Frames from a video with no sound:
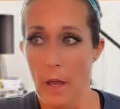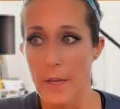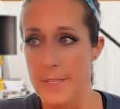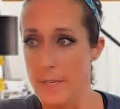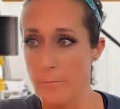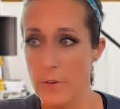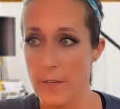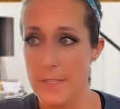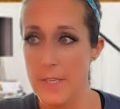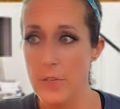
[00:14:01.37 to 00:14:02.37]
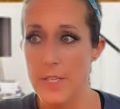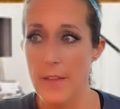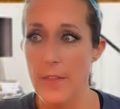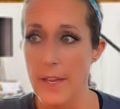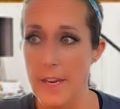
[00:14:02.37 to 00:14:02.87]
Someone also
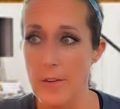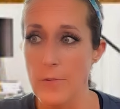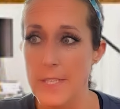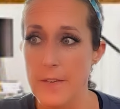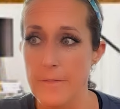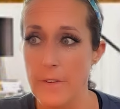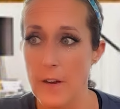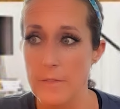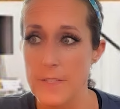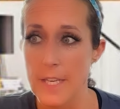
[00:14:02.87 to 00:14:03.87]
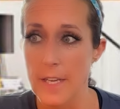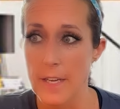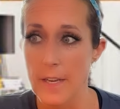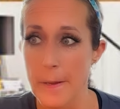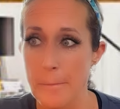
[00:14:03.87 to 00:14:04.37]
said that he was involved
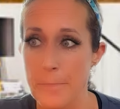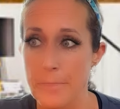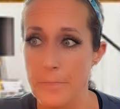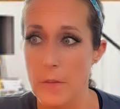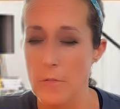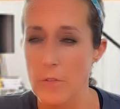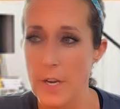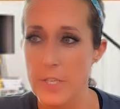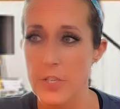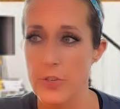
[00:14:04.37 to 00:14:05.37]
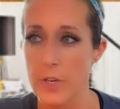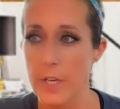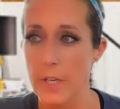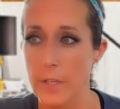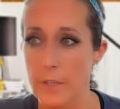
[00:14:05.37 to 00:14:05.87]
in
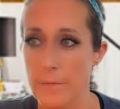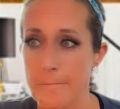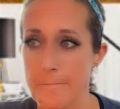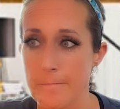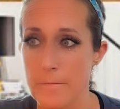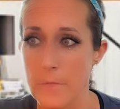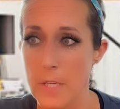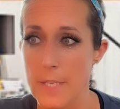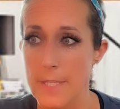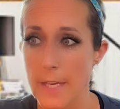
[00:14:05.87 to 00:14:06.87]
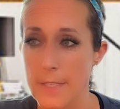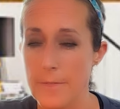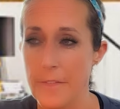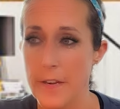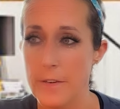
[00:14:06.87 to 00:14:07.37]
registering sex
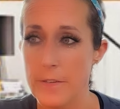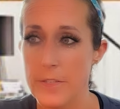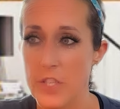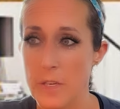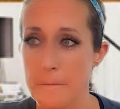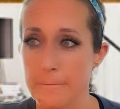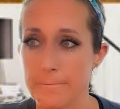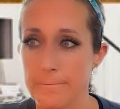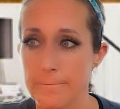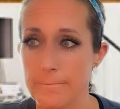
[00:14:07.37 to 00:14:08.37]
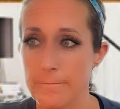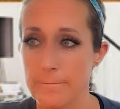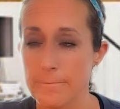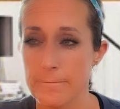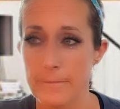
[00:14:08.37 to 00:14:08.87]
offenders.
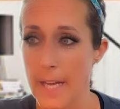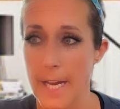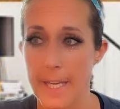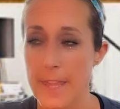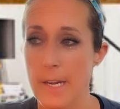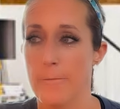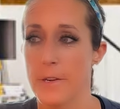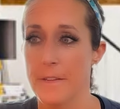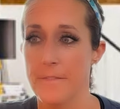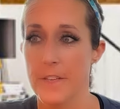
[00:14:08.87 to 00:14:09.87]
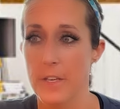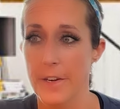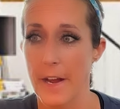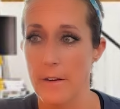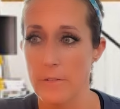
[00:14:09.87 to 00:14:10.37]
I think what he figured
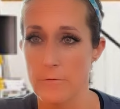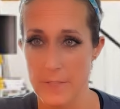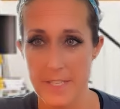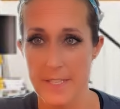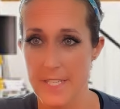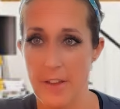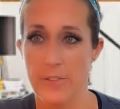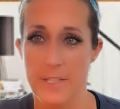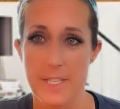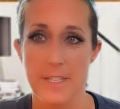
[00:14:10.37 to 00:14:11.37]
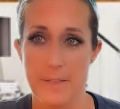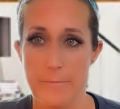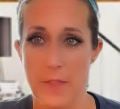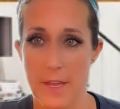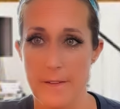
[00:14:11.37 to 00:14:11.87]
out was this tunnel
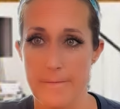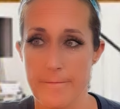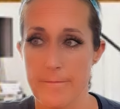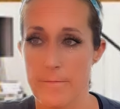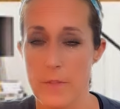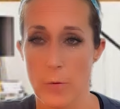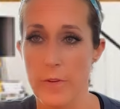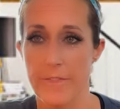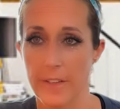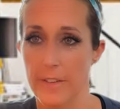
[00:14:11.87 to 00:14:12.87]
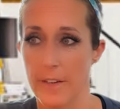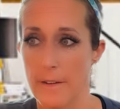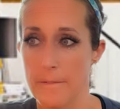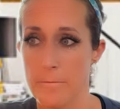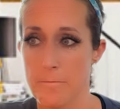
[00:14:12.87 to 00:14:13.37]
system thing that we figured out.